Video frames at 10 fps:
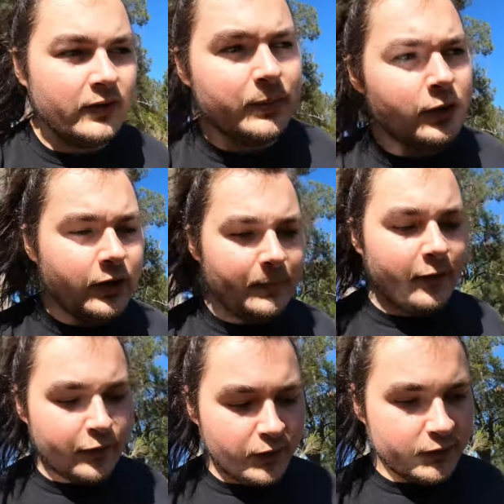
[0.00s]
is probably like my
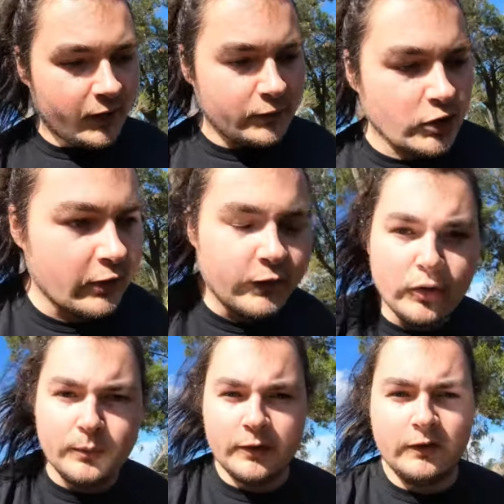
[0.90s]
third time trying to
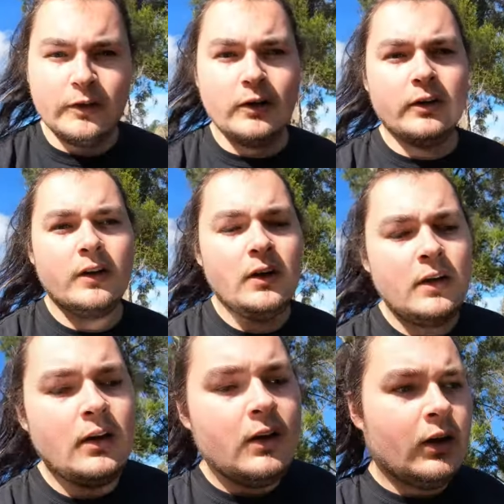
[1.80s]
film this video,
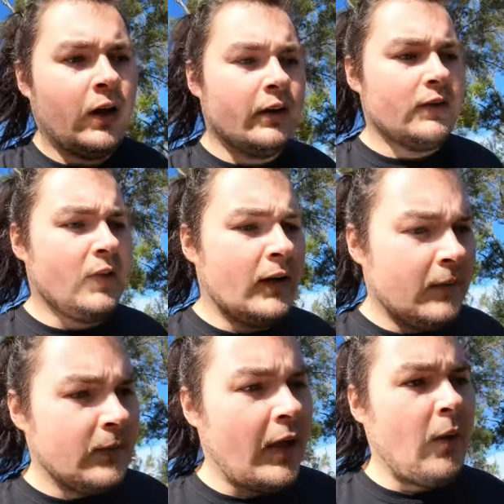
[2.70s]
and it
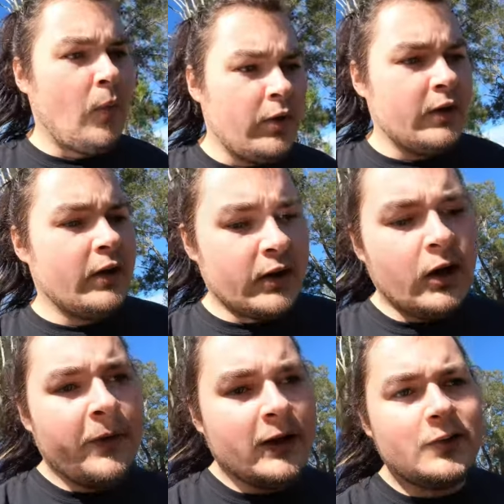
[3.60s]
seems that we're gonna
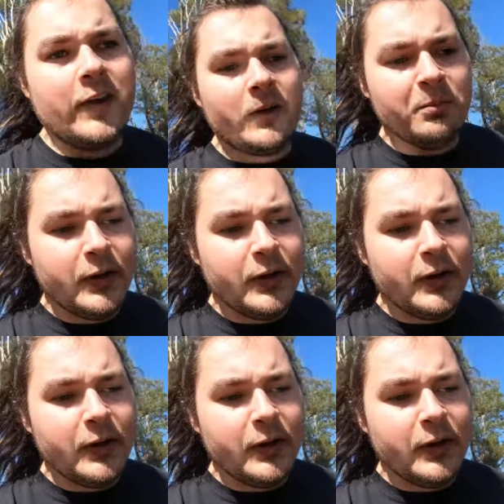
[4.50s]
come out second